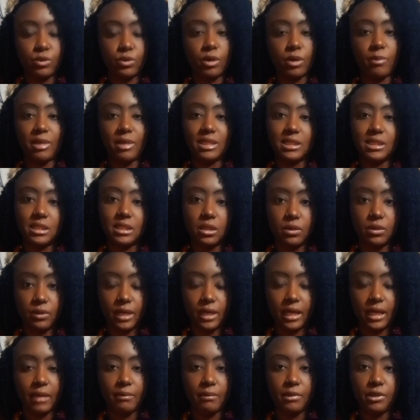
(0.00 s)
what my soul
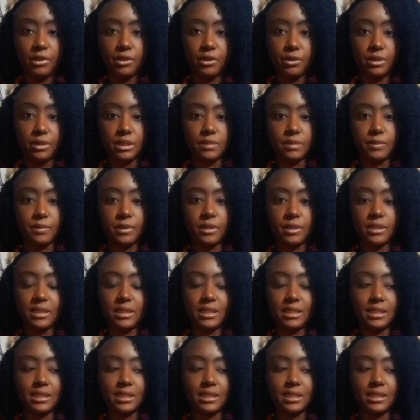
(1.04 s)
came here to experience.